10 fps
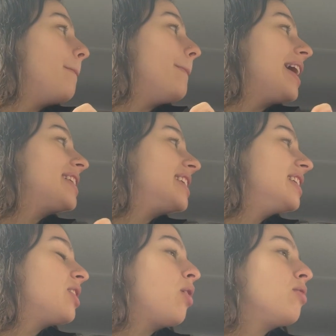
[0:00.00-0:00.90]
are My swollen.
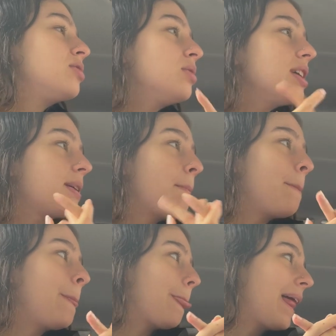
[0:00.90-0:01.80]
teeth are also like
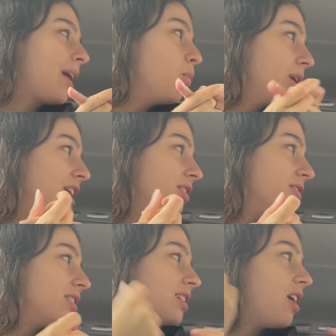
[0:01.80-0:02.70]
like weird.
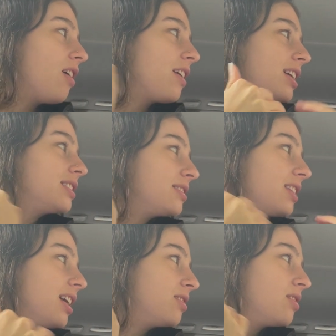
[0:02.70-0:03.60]
They're not like
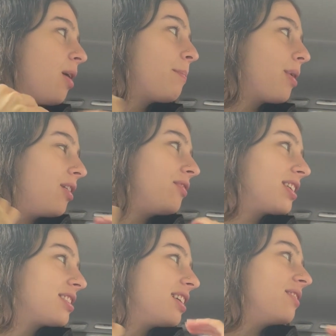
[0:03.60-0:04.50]
like they're not
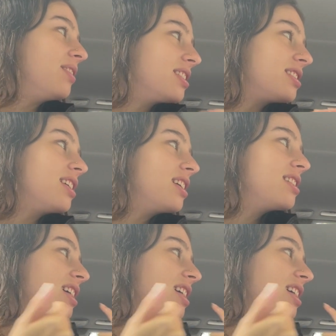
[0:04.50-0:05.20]
perfect like Vincent.